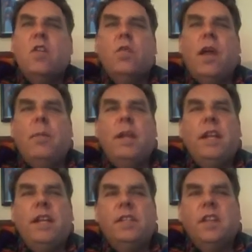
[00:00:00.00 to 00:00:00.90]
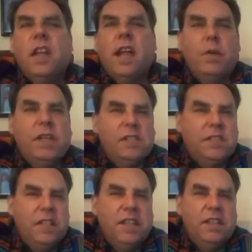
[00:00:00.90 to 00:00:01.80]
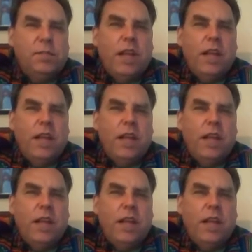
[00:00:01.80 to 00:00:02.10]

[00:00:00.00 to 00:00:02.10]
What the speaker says: reminisce, and we can see these